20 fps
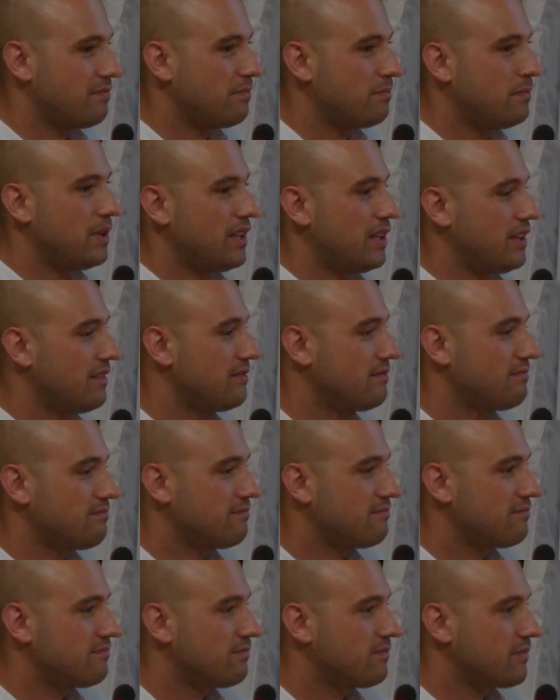be
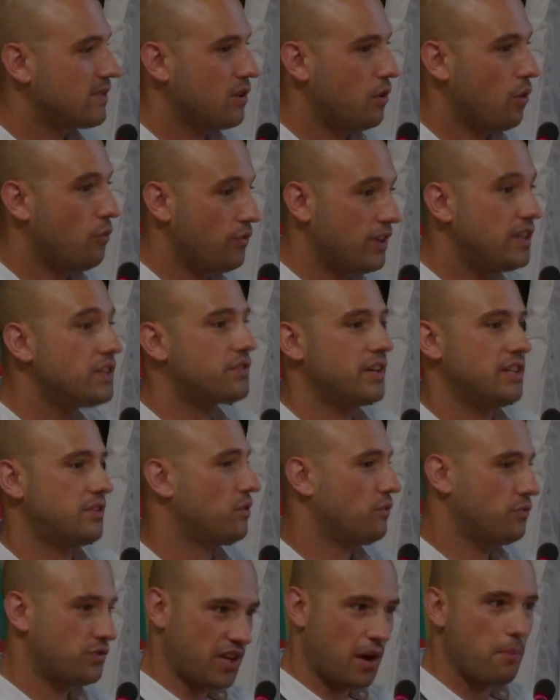yeah. of interest
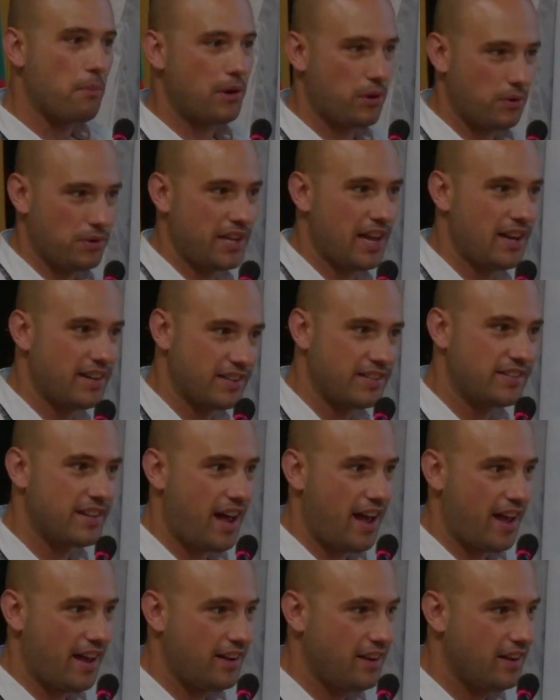of someone on the other
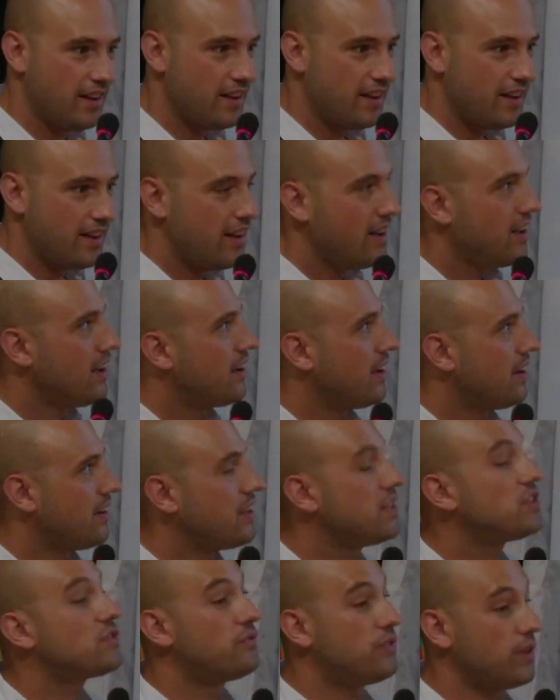side yeah.
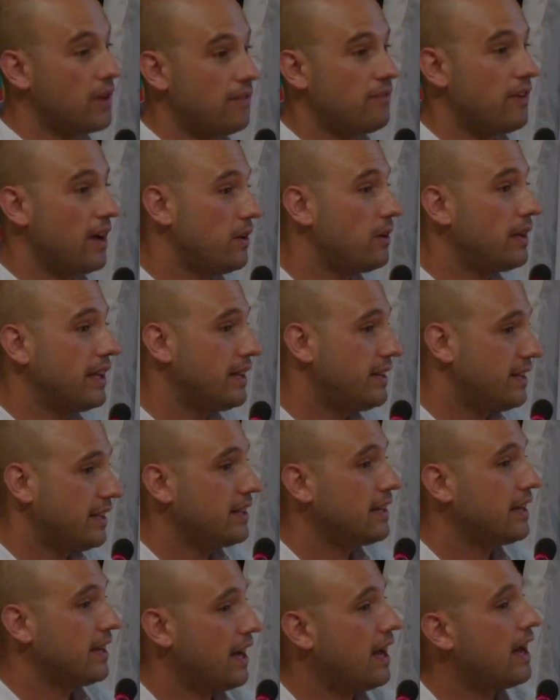is
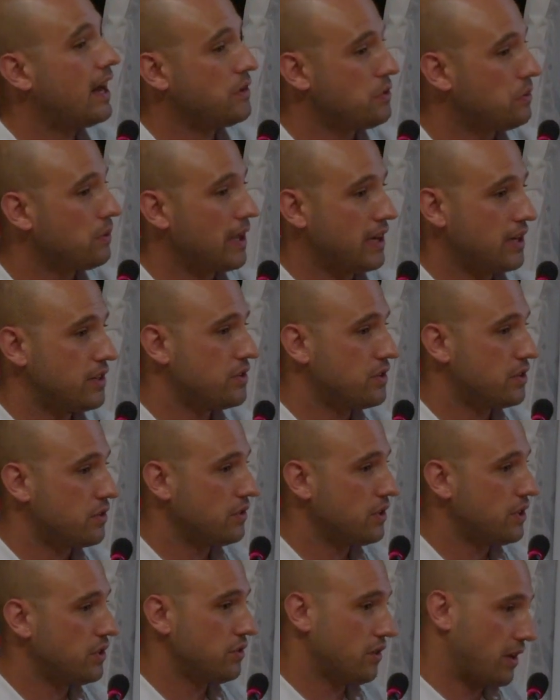violating uh, a null energy
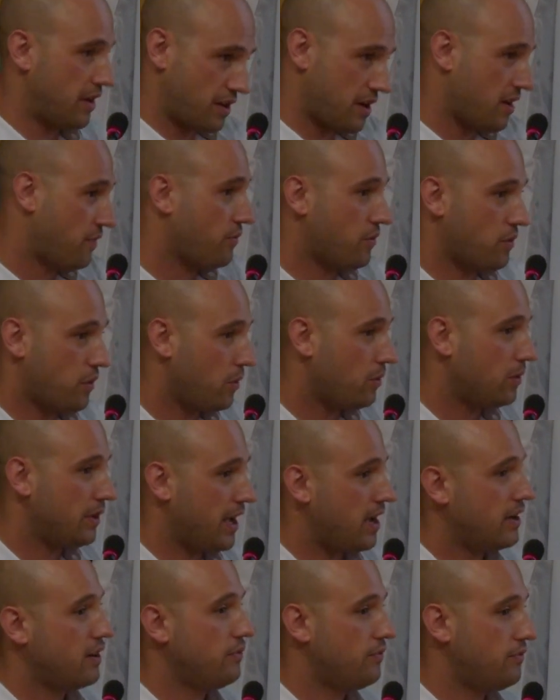condition and therefore all the
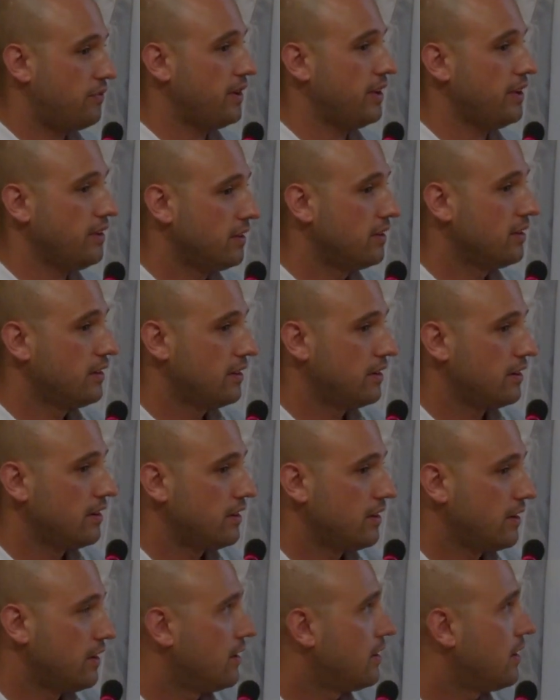other three.
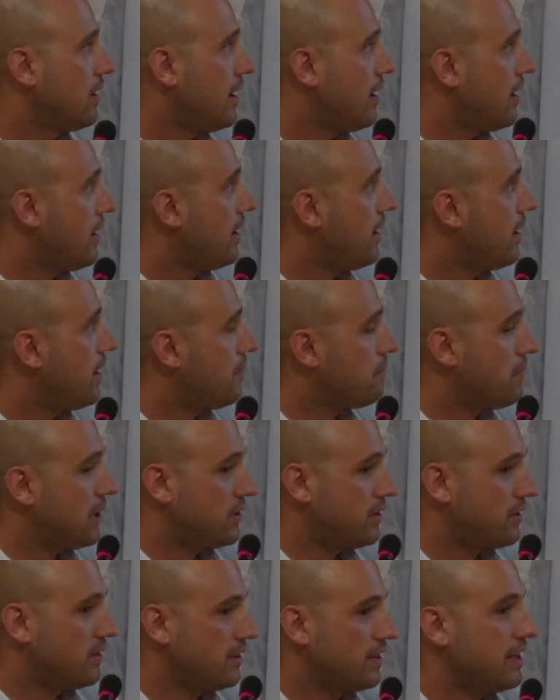Yeah. Okay. Uh, I, but I,
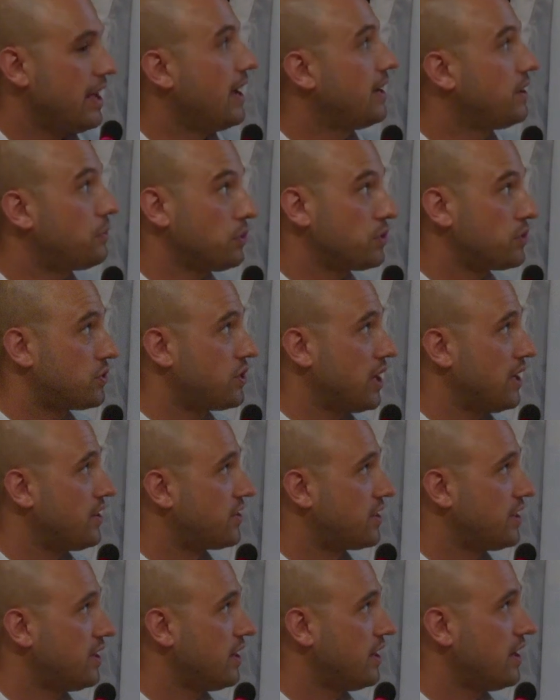yeah, yeah, it was
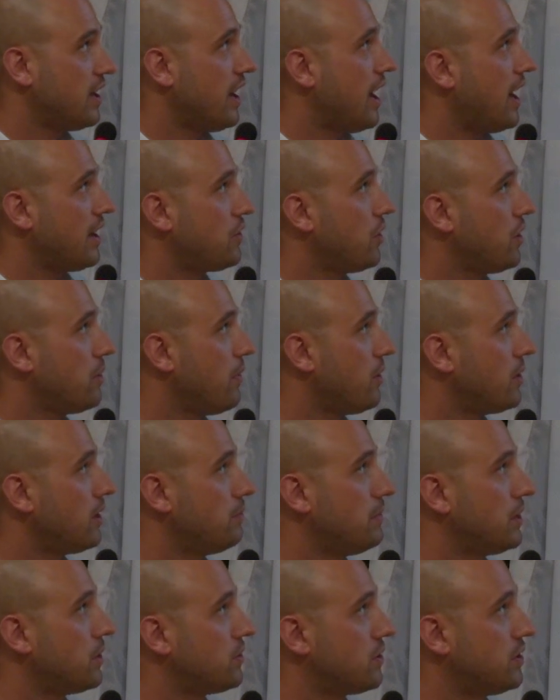just a, a, toy model
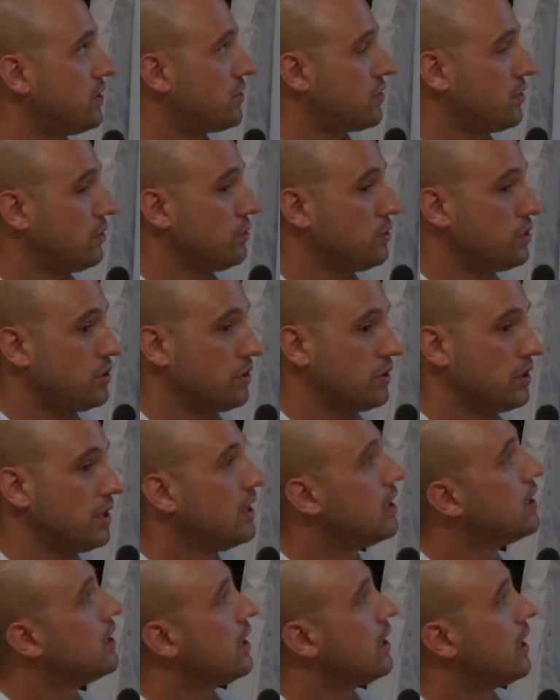because this solution
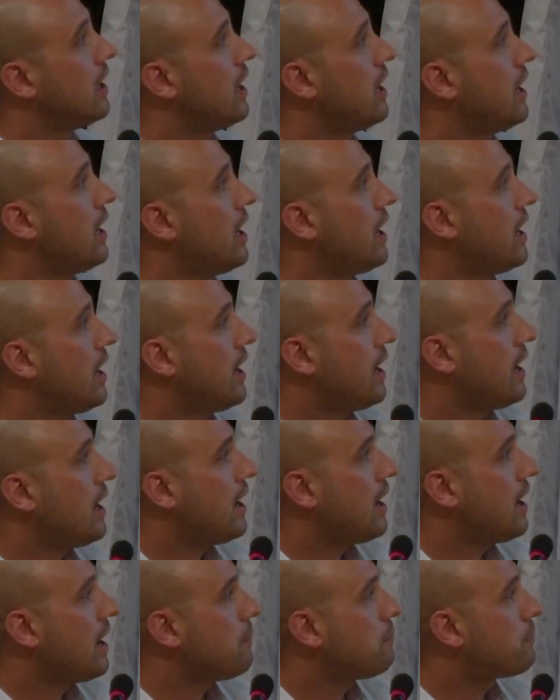
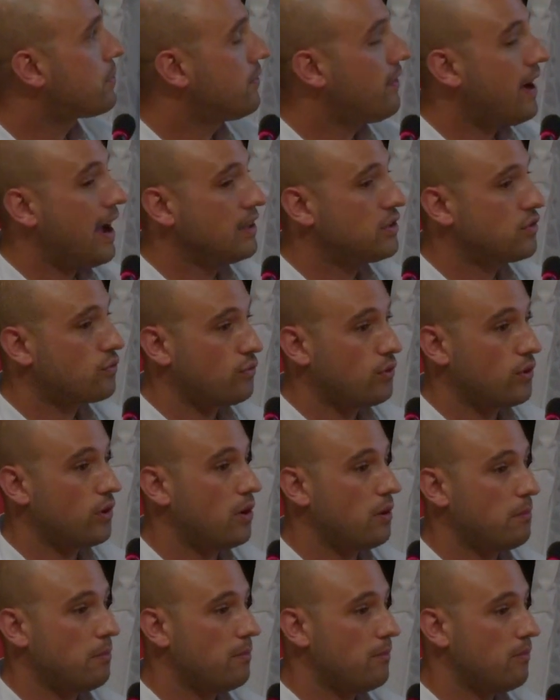uh, provides for
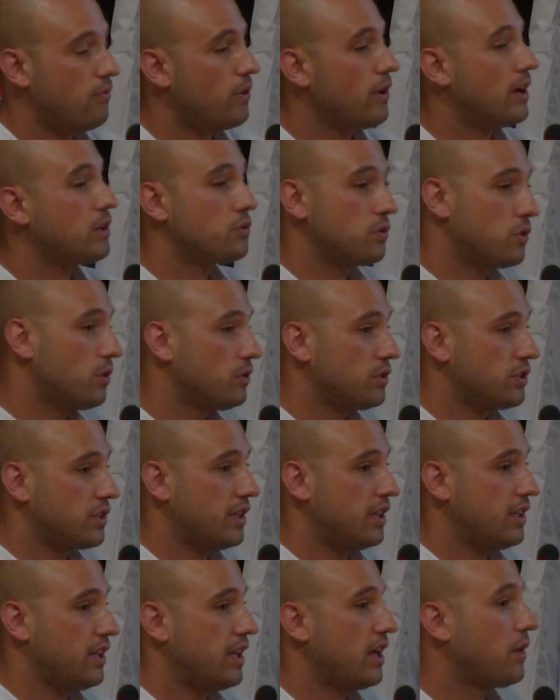um, for a
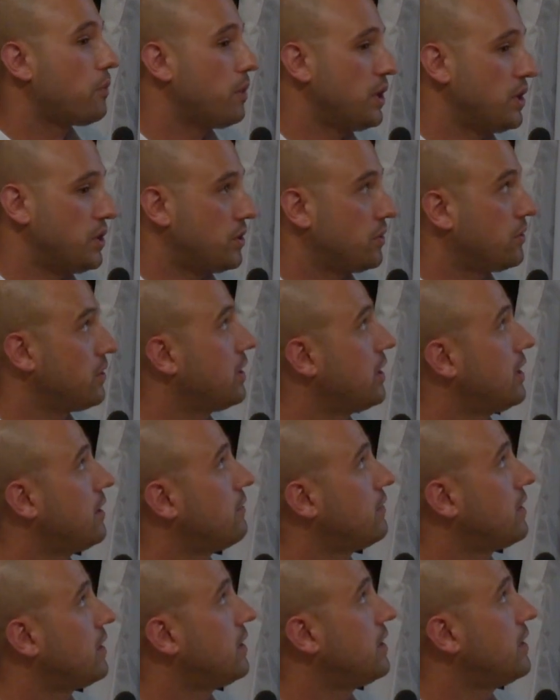Teukolsky equation uh,
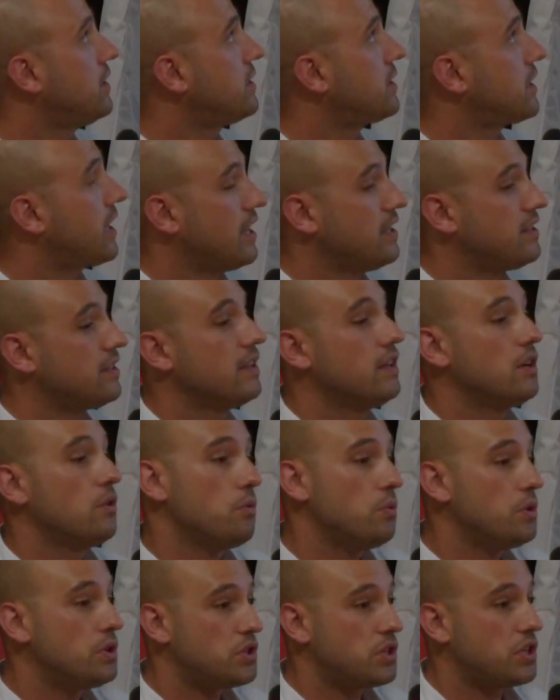in this case,
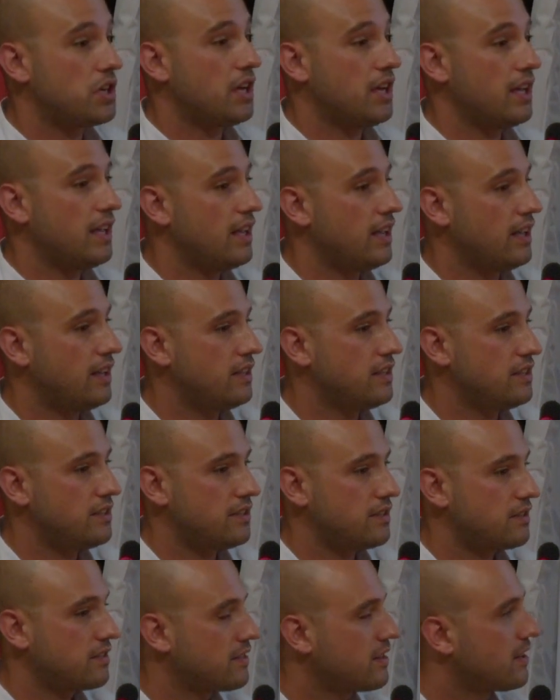which uh,
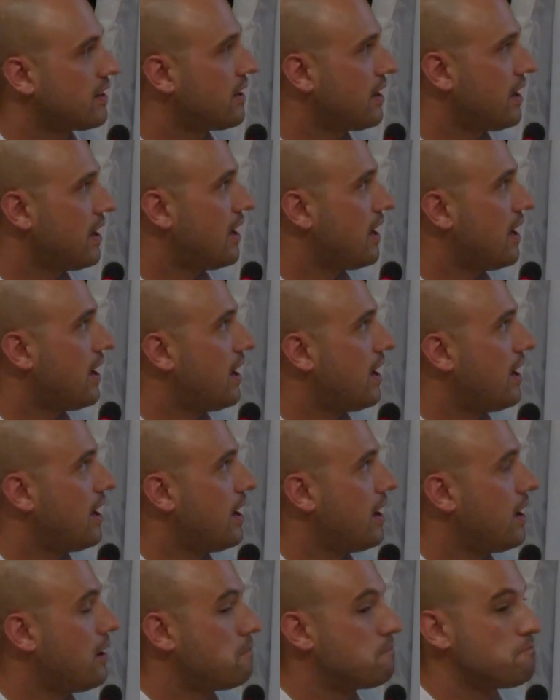is
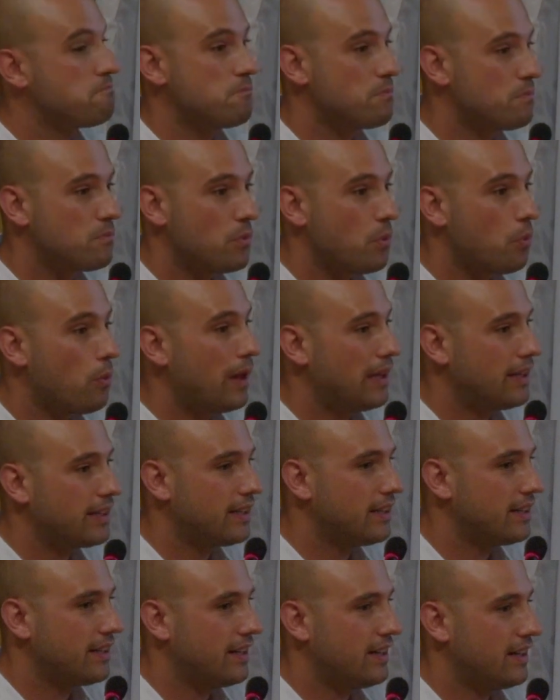uh, well
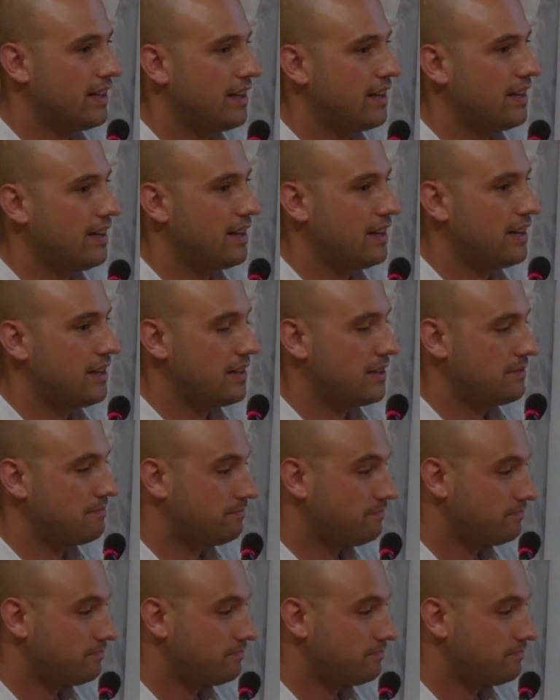uh,